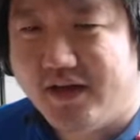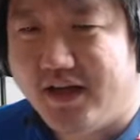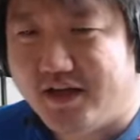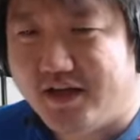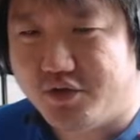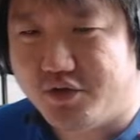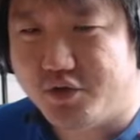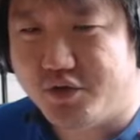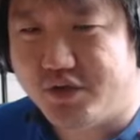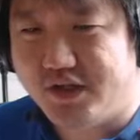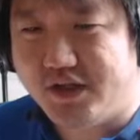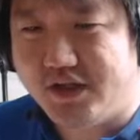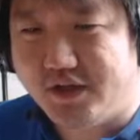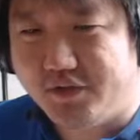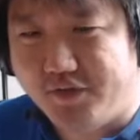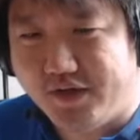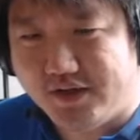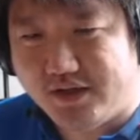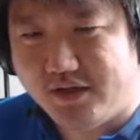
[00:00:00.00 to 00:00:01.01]
As usual,
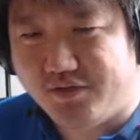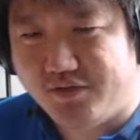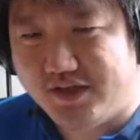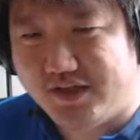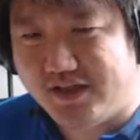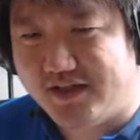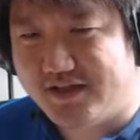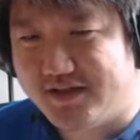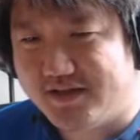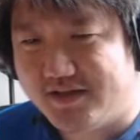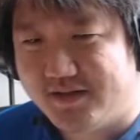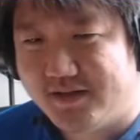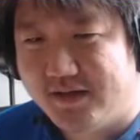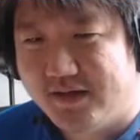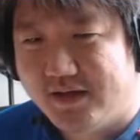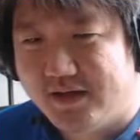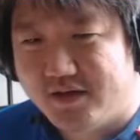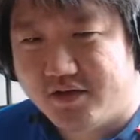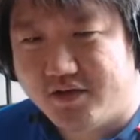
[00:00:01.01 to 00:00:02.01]
effectiveness,
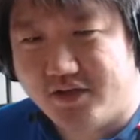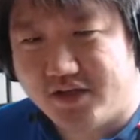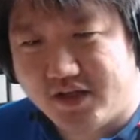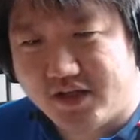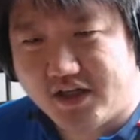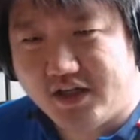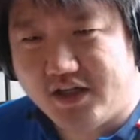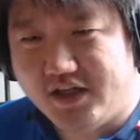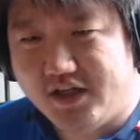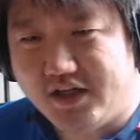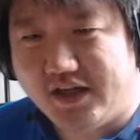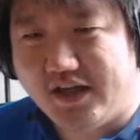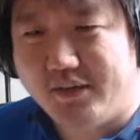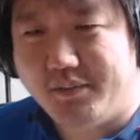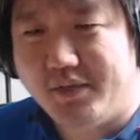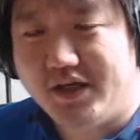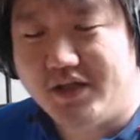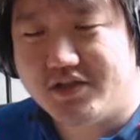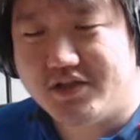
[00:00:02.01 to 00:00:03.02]
critical hit
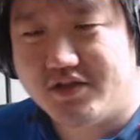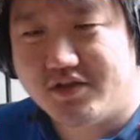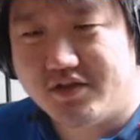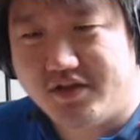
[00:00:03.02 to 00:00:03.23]
damage,